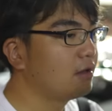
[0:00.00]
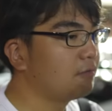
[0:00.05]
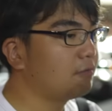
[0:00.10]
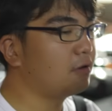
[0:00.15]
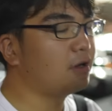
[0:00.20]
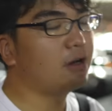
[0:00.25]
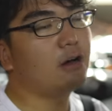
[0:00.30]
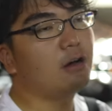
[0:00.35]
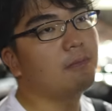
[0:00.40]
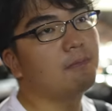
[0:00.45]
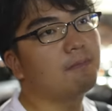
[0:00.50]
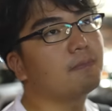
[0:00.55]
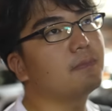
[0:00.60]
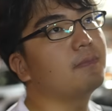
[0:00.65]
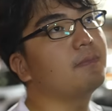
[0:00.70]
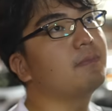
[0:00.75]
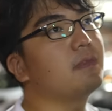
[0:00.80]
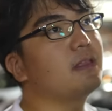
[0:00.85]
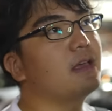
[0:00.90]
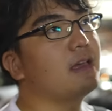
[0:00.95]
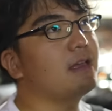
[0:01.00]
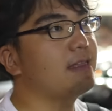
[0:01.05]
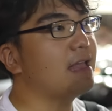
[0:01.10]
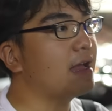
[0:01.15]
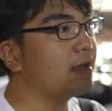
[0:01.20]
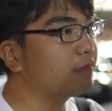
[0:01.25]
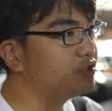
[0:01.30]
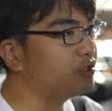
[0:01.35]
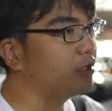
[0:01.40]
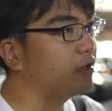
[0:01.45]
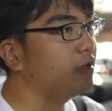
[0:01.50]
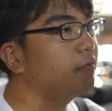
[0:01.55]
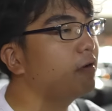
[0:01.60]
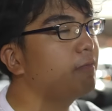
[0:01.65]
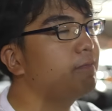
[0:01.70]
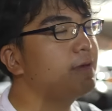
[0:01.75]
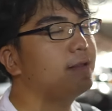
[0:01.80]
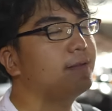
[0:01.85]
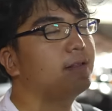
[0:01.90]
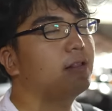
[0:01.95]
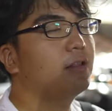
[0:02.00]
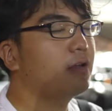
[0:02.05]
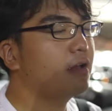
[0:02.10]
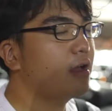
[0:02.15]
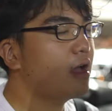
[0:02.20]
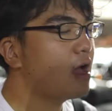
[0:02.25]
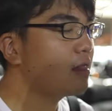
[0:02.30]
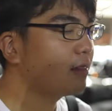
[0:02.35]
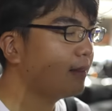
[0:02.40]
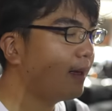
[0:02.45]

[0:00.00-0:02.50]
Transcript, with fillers: Well, that journey will be uh,